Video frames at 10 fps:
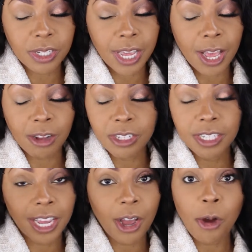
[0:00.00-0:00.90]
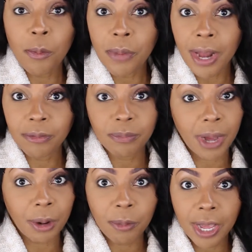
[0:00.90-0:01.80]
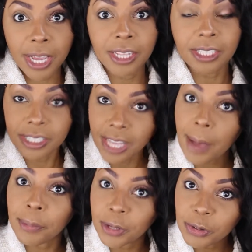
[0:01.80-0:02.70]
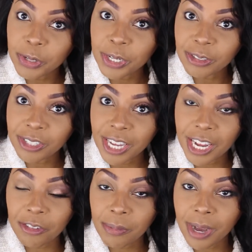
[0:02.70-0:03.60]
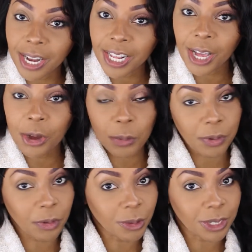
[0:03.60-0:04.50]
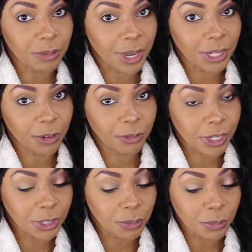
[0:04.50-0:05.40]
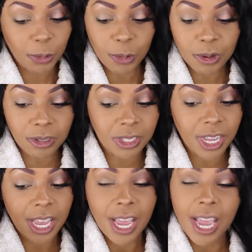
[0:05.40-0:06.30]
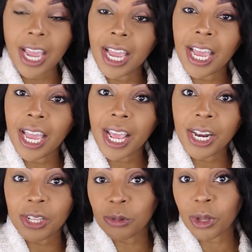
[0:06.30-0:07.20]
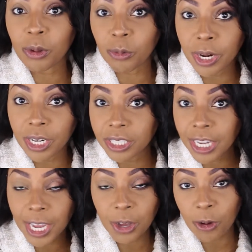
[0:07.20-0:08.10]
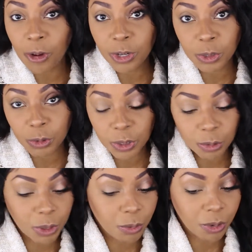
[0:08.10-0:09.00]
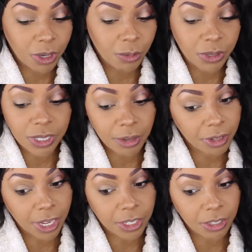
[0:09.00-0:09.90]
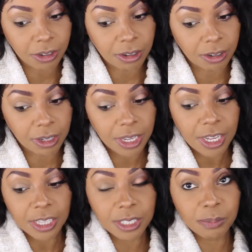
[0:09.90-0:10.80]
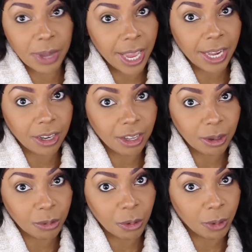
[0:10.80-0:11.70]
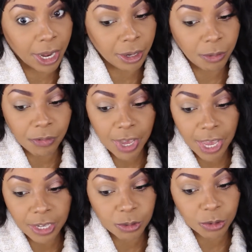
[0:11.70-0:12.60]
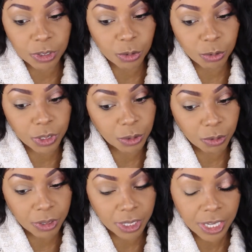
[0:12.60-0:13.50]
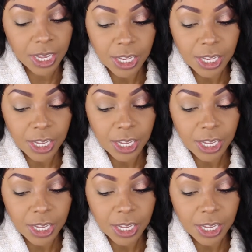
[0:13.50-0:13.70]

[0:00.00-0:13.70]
now today. Oh, by the way, Happy New Year's to everybody. I hope everyone's made their vision boards and is ready to take on 2021. We definitely got to turn this bad look around that we've had since 2020.